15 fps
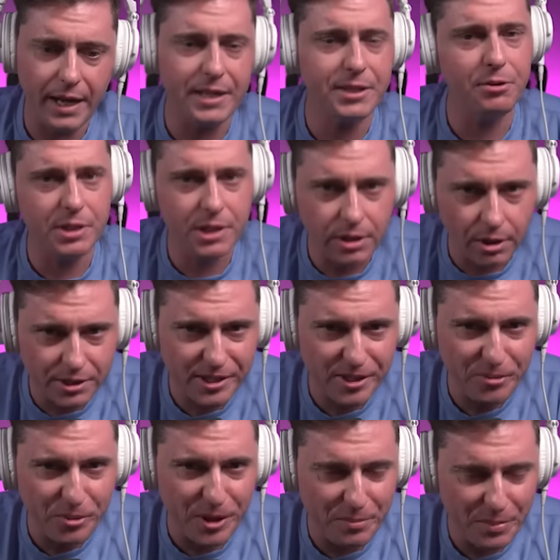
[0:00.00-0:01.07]
I guess Chris
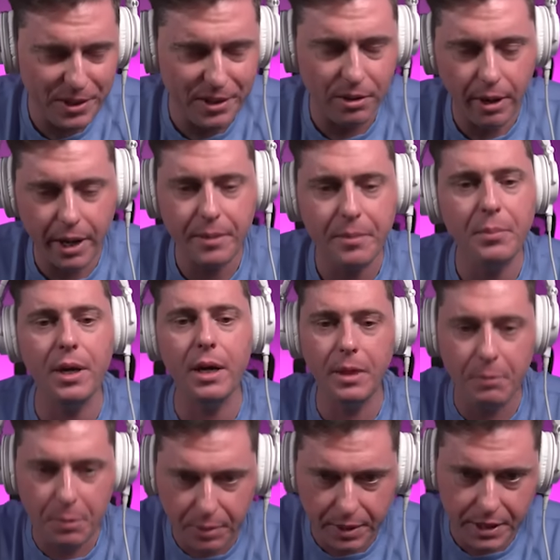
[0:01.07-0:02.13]
Larson wouldn't be there, right? But
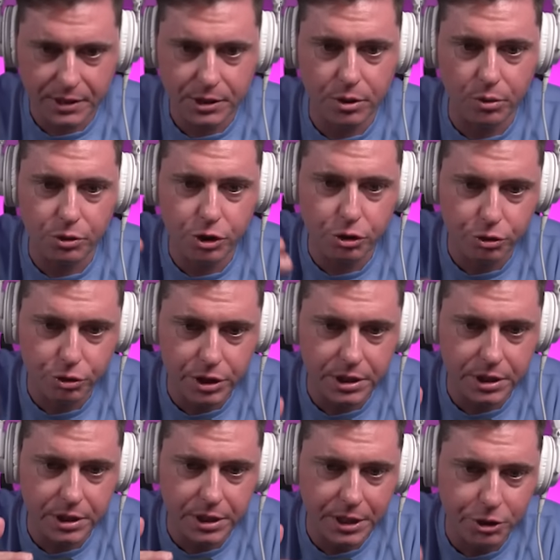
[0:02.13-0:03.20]
let me play this. So
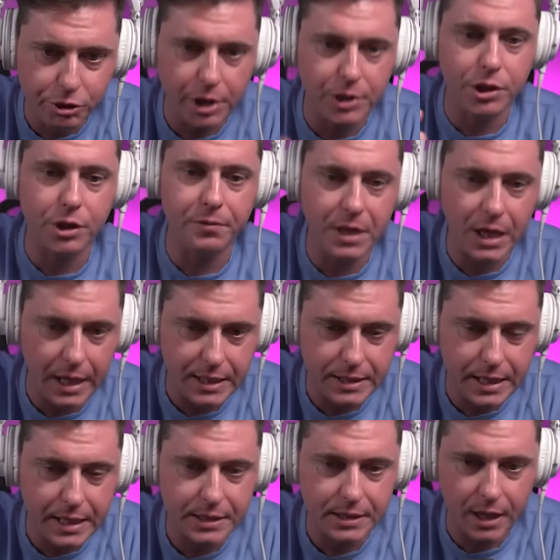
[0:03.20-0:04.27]
this is the Treasurer of the United
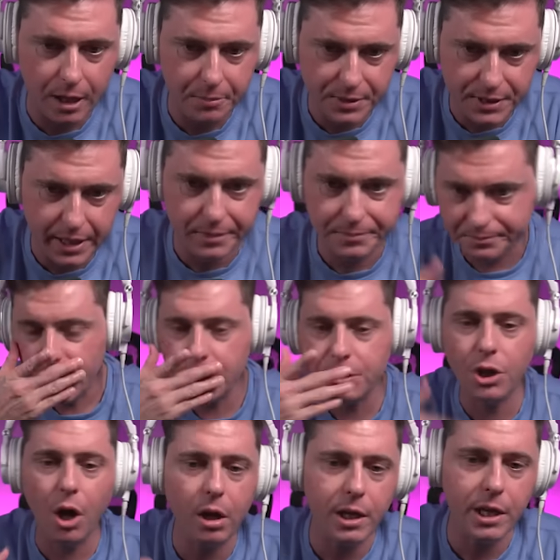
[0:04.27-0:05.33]
States, Scott Bessent,
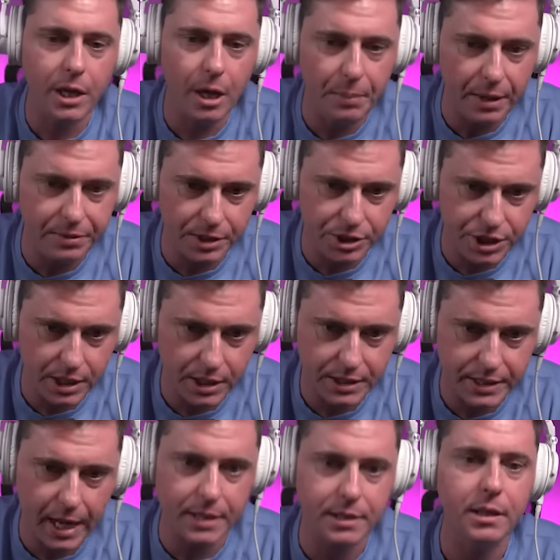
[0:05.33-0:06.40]
talking about the Genius
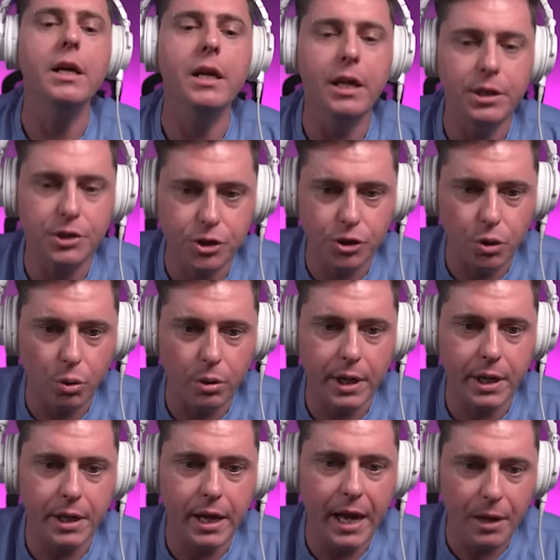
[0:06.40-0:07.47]
Act.
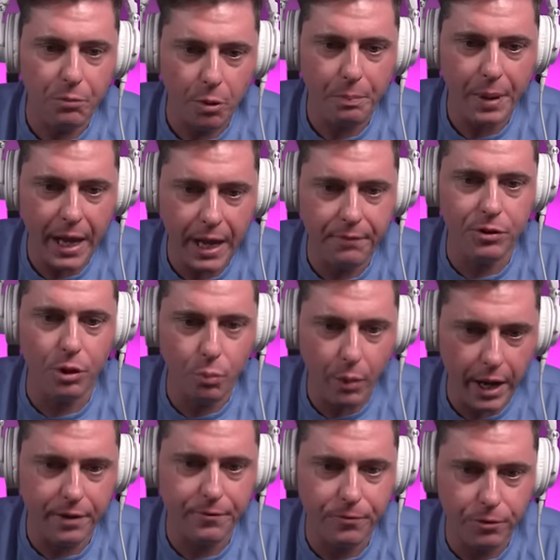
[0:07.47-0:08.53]
Historic, and will pave the
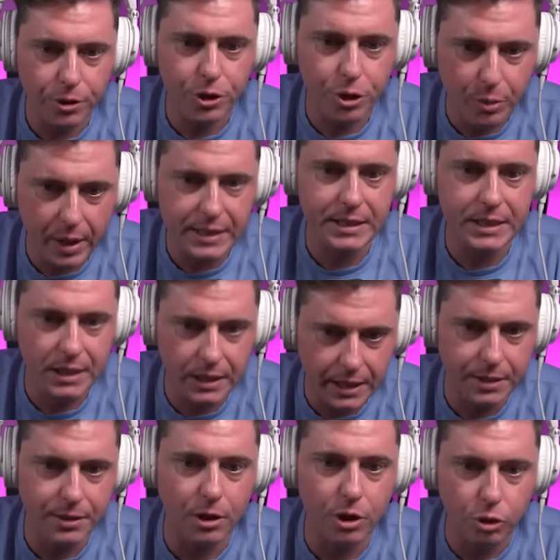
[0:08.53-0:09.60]
way for U.S. to
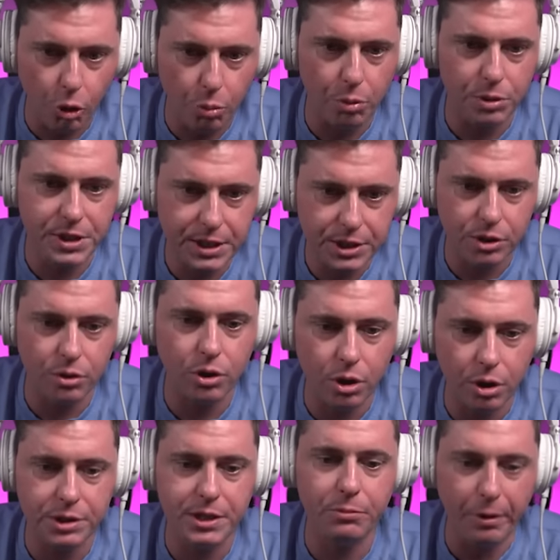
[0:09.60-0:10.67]
lead the global digital
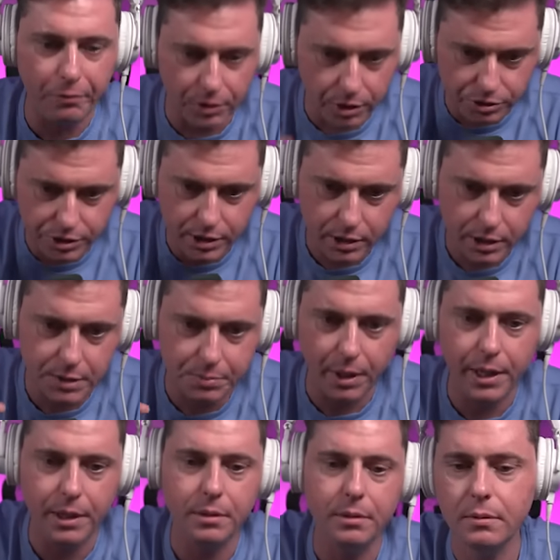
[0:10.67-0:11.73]
currency revolution. Let's
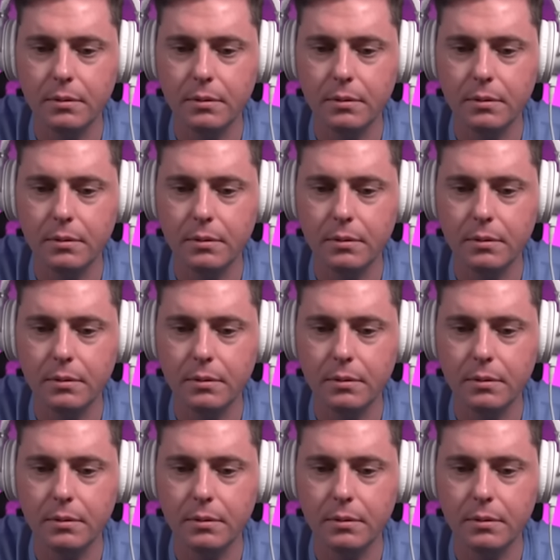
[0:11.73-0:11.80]
play it.